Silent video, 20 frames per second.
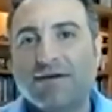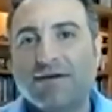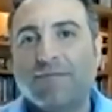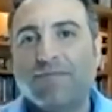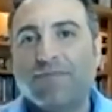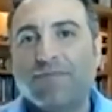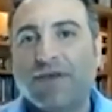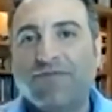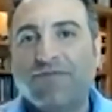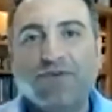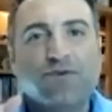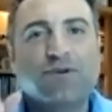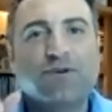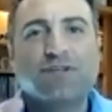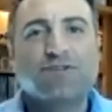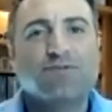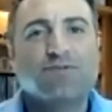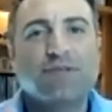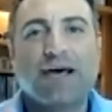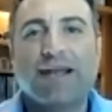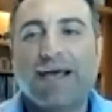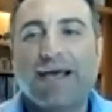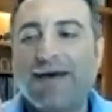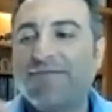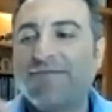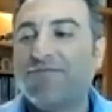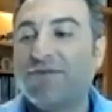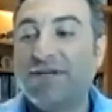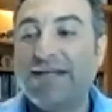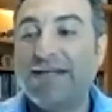if you can do that
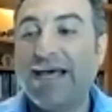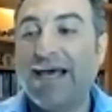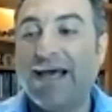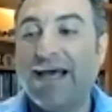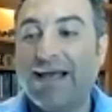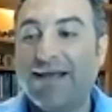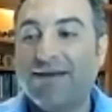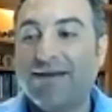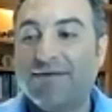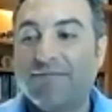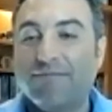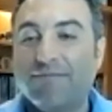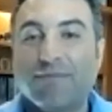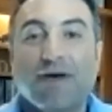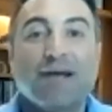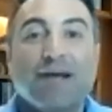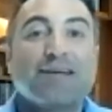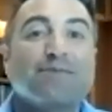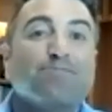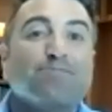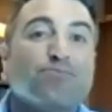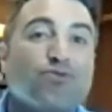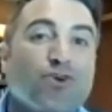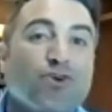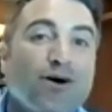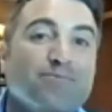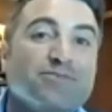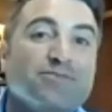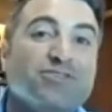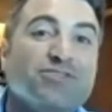every day, I can
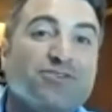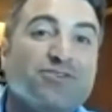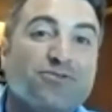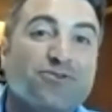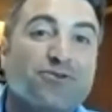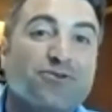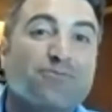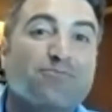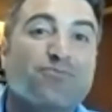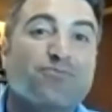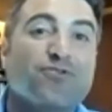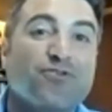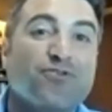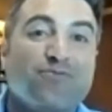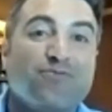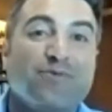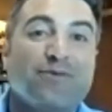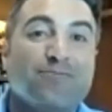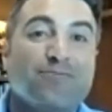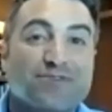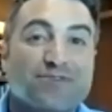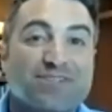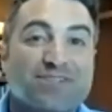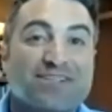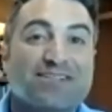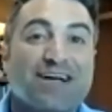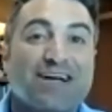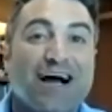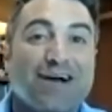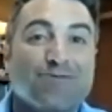promise you your improvement will
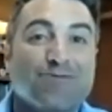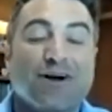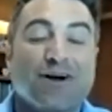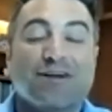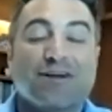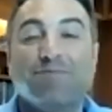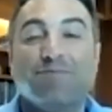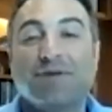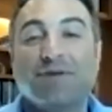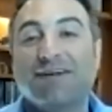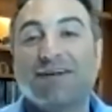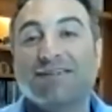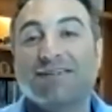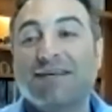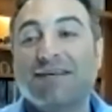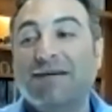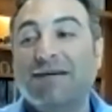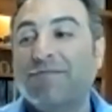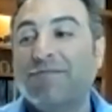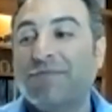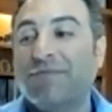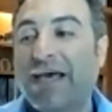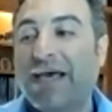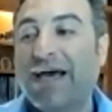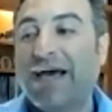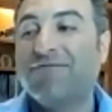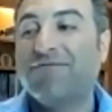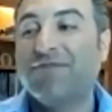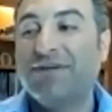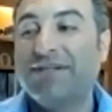skyrocket, because
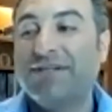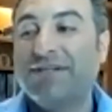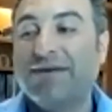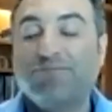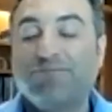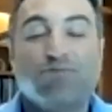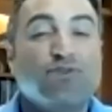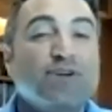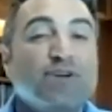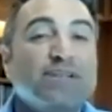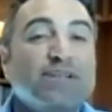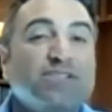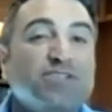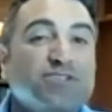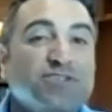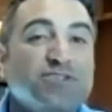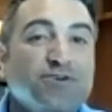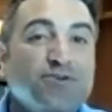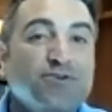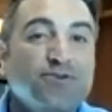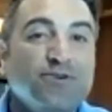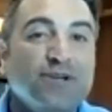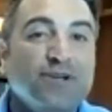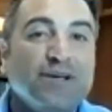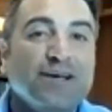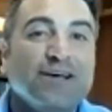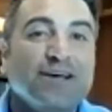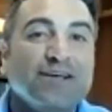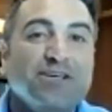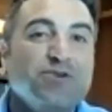every day, pretty soon,
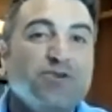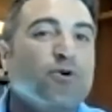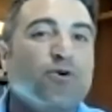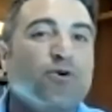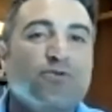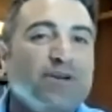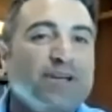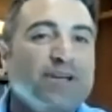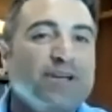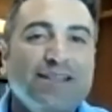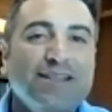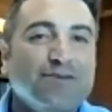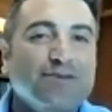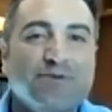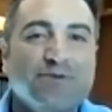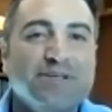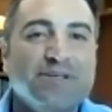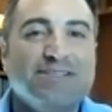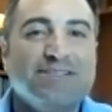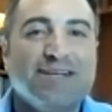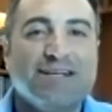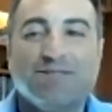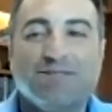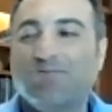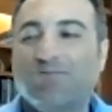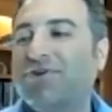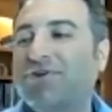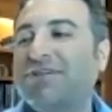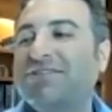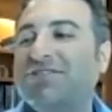you won't need the resets.
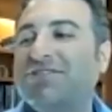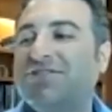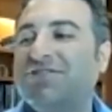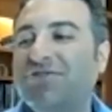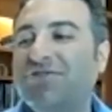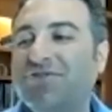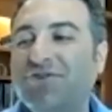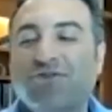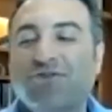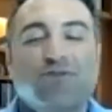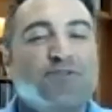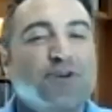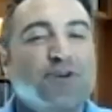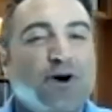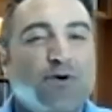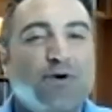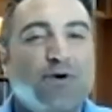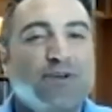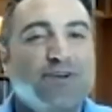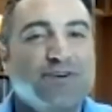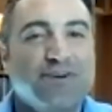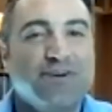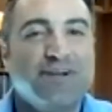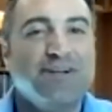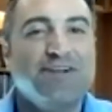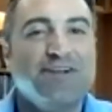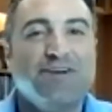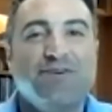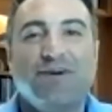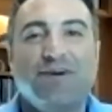Pretty soon you'll know what you're going to
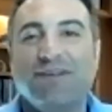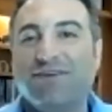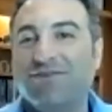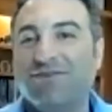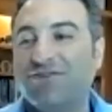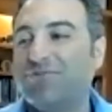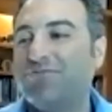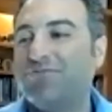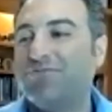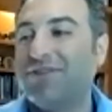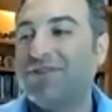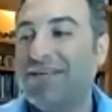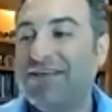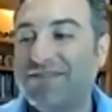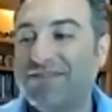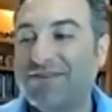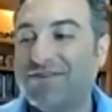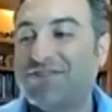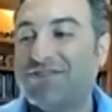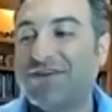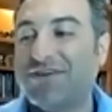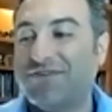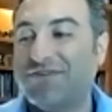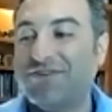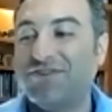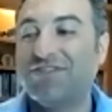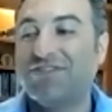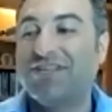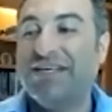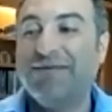do, and you just believe in yourself and you
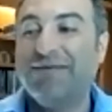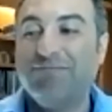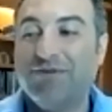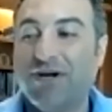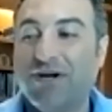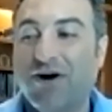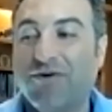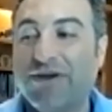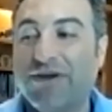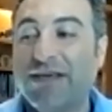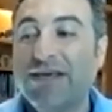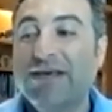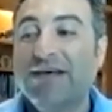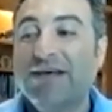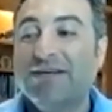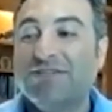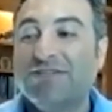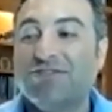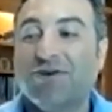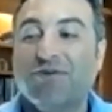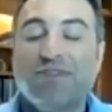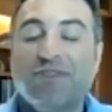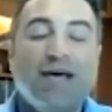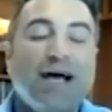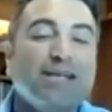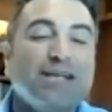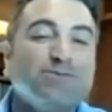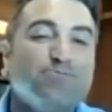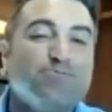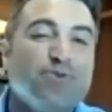just keep going. So
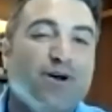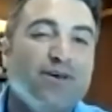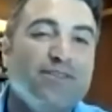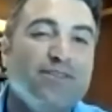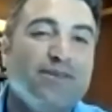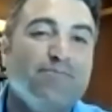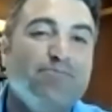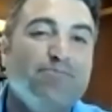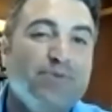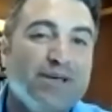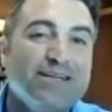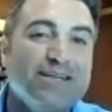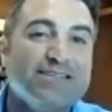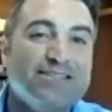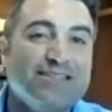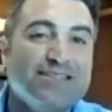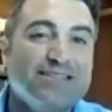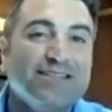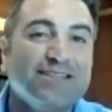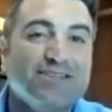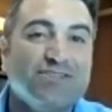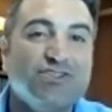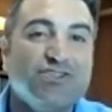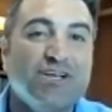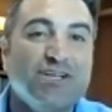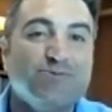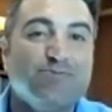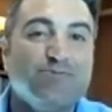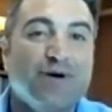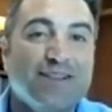that's probably the biggest thing that
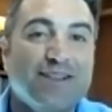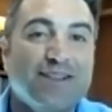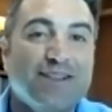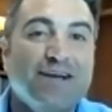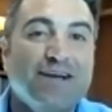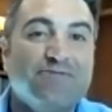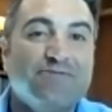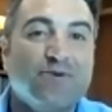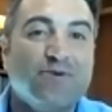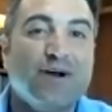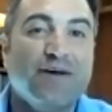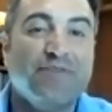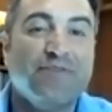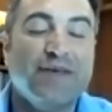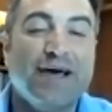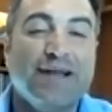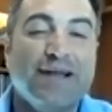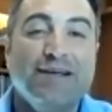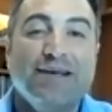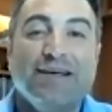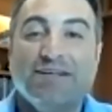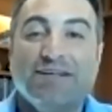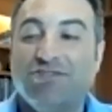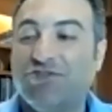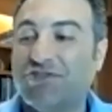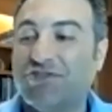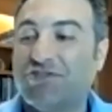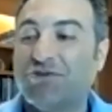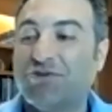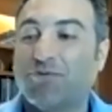changed my life around that, is
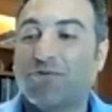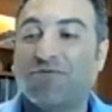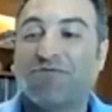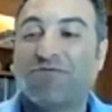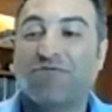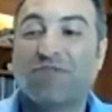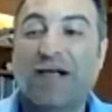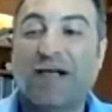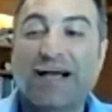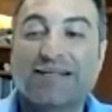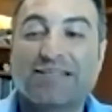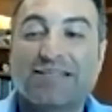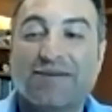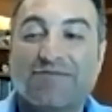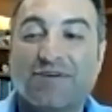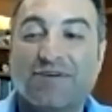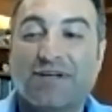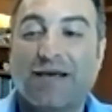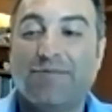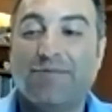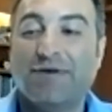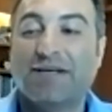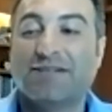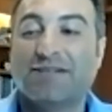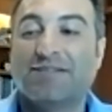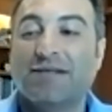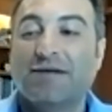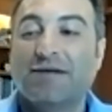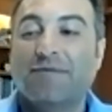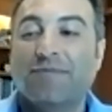just to reflect every day,
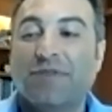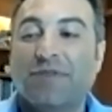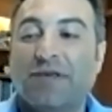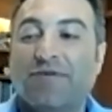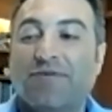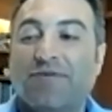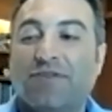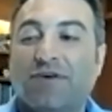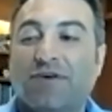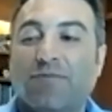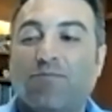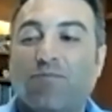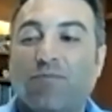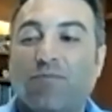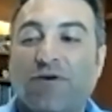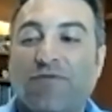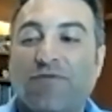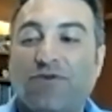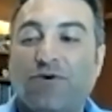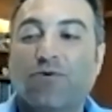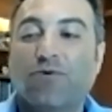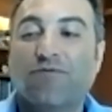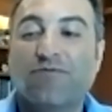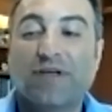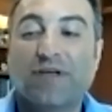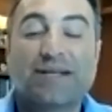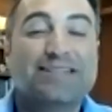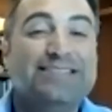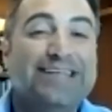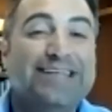because if you
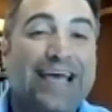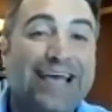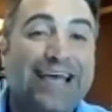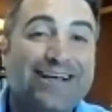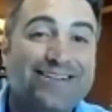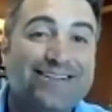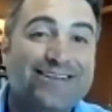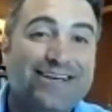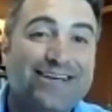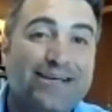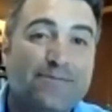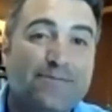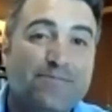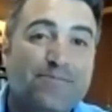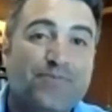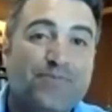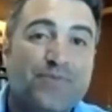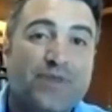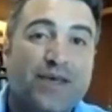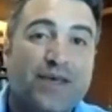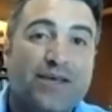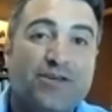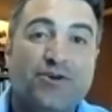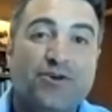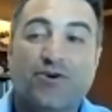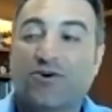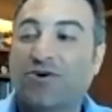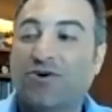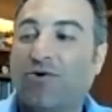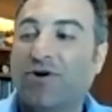reflect daily,
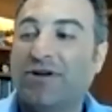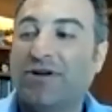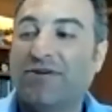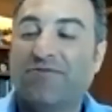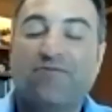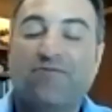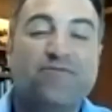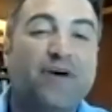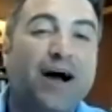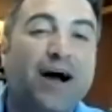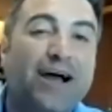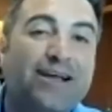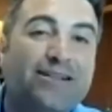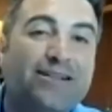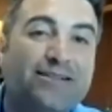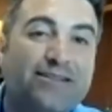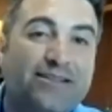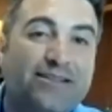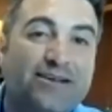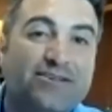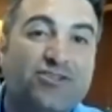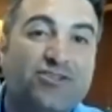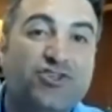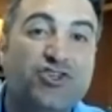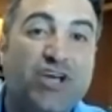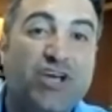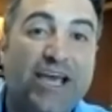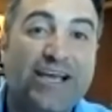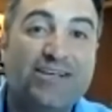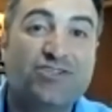you're going to find the
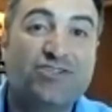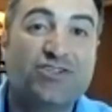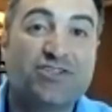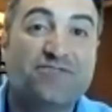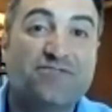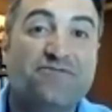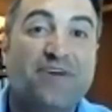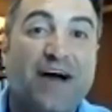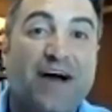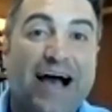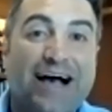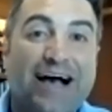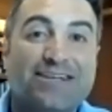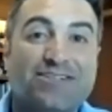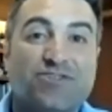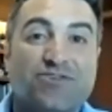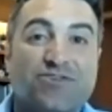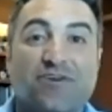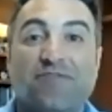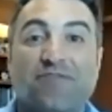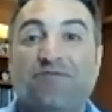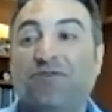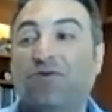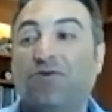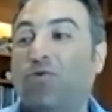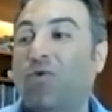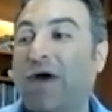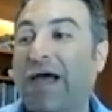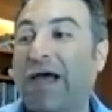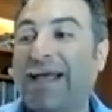changes faster. If you
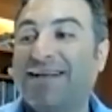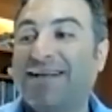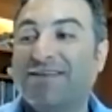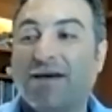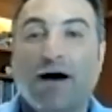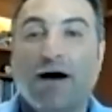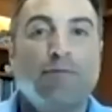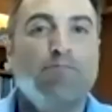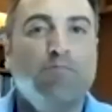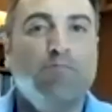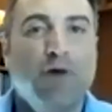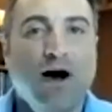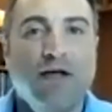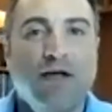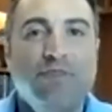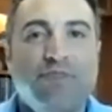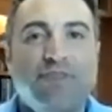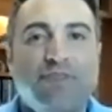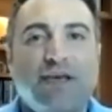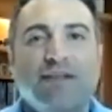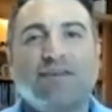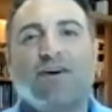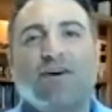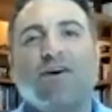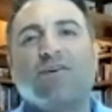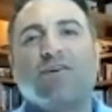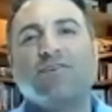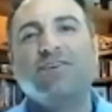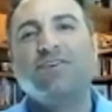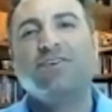wait a month and
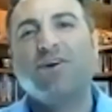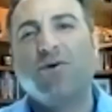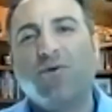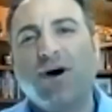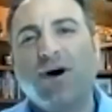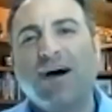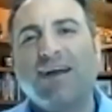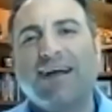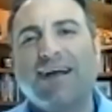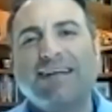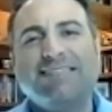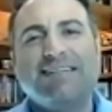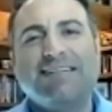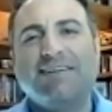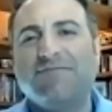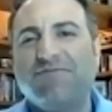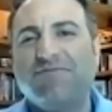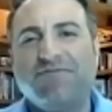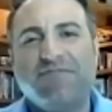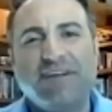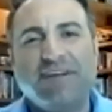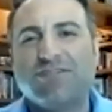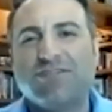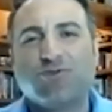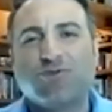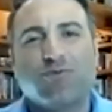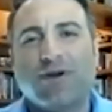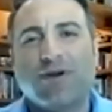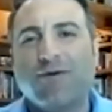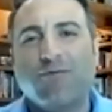go, you know what, I didn't
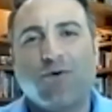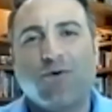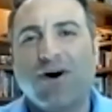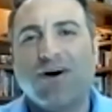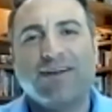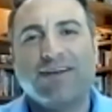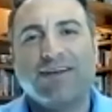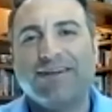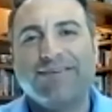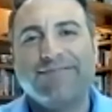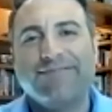finish what I wanted.